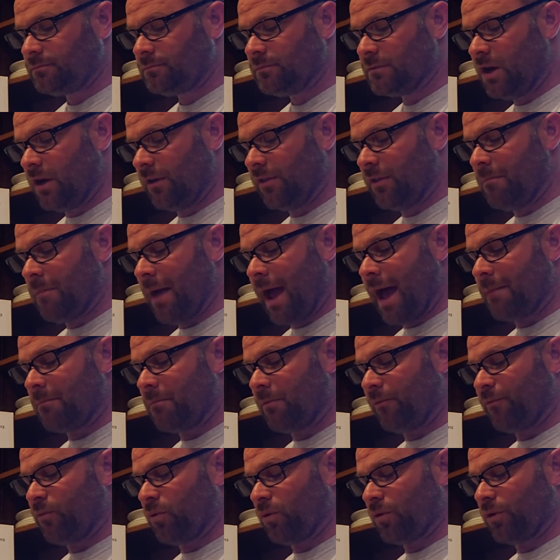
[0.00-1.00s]
on the map
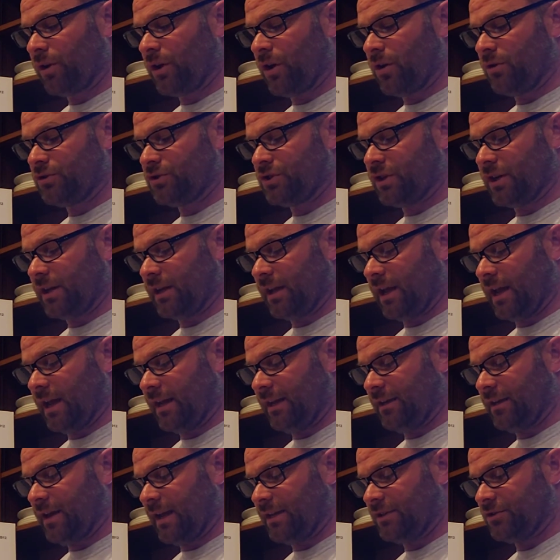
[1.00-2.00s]
before negotiating
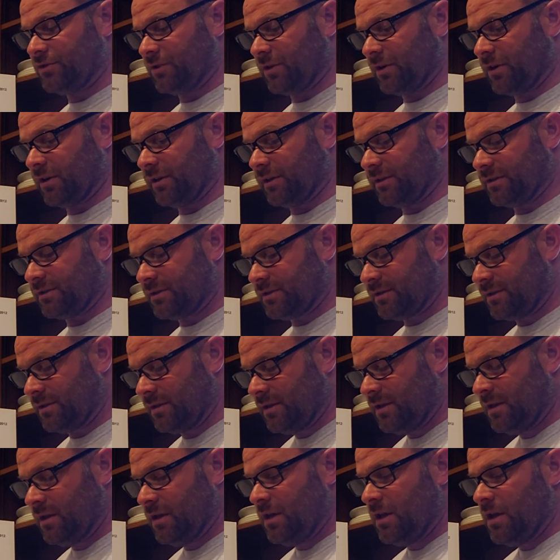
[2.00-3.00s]
any danger areas.
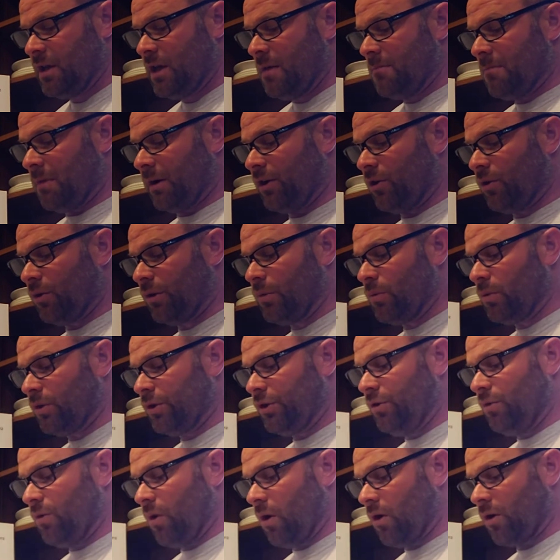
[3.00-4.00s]
By knowing where
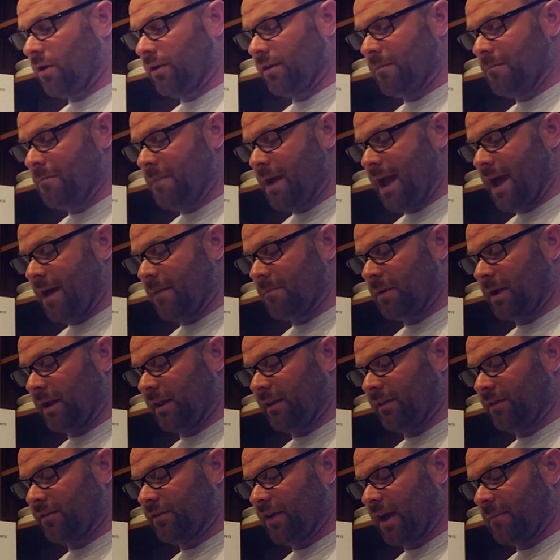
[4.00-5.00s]
you are on the map
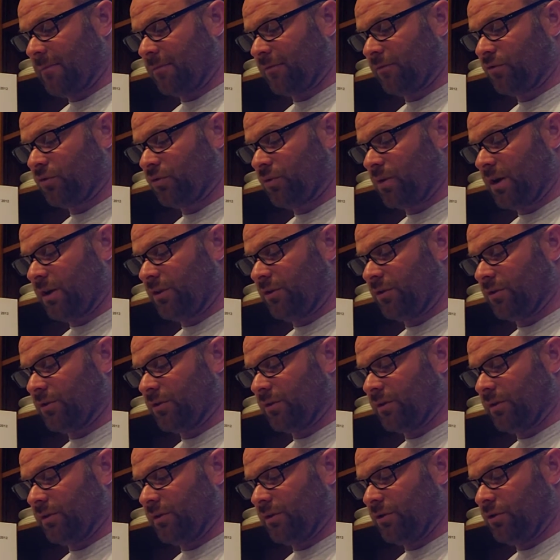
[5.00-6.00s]
and the type of terrain
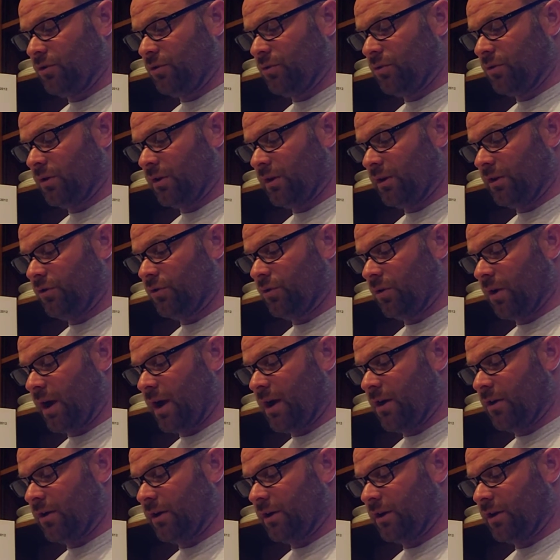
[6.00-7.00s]
you are in your
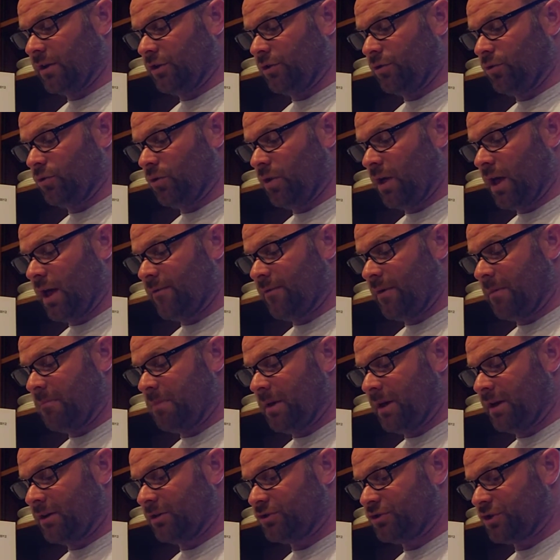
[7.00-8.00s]
area, you will have a
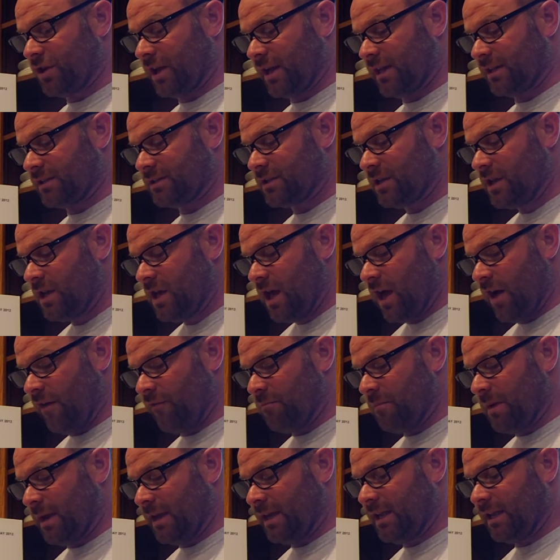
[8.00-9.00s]
better chance of
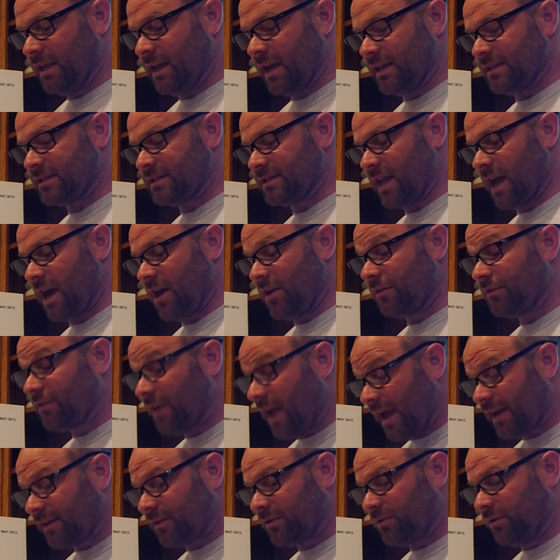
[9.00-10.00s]
making a sound
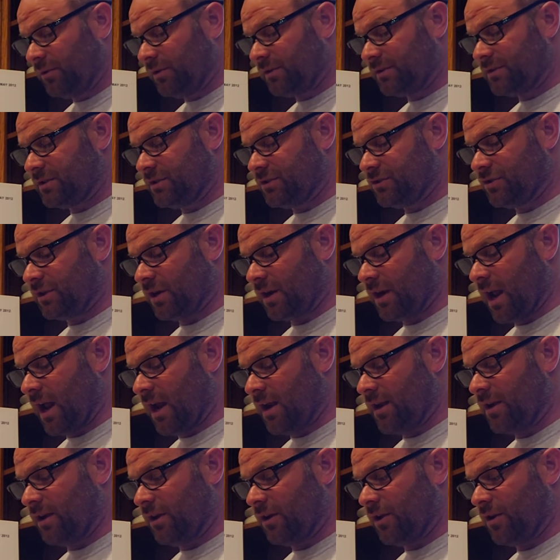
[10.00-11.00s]
tactical decision on how
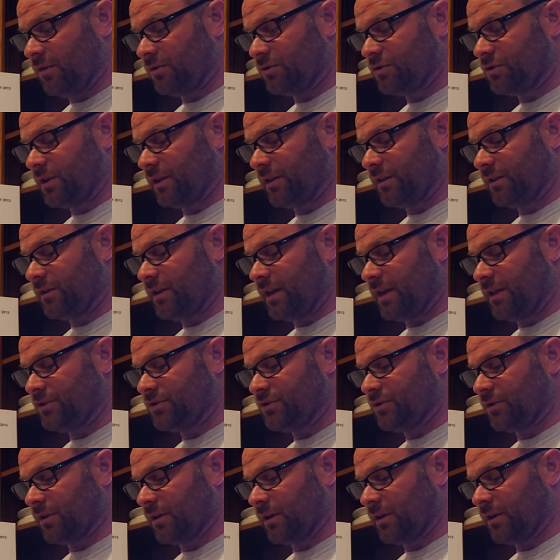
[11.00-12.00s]
to negotiate the
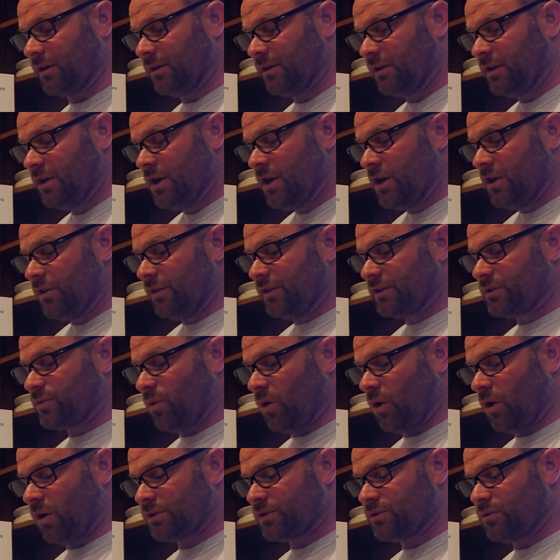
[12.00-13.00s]
danger area. This will
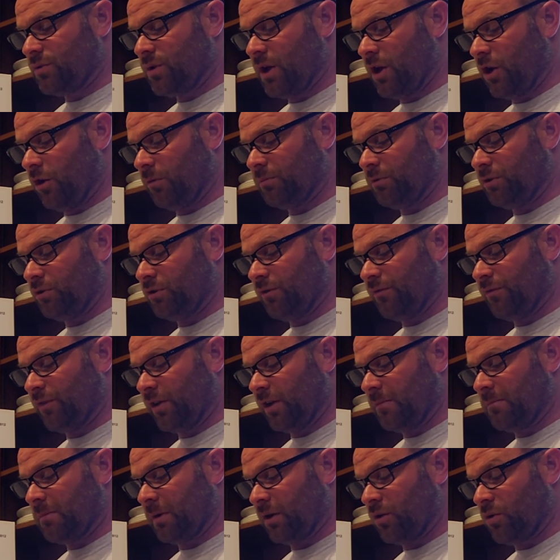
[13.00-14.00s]
also help you
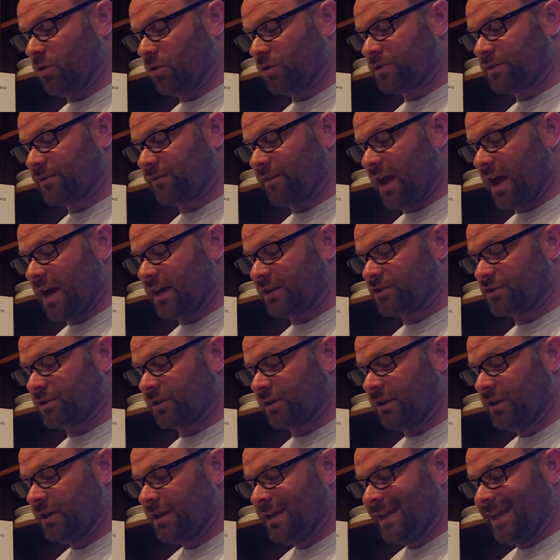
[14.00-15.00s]
develop a course of
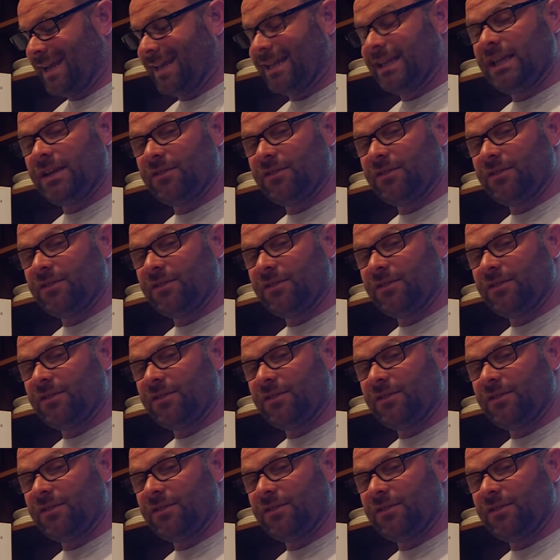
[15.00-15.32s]
action in the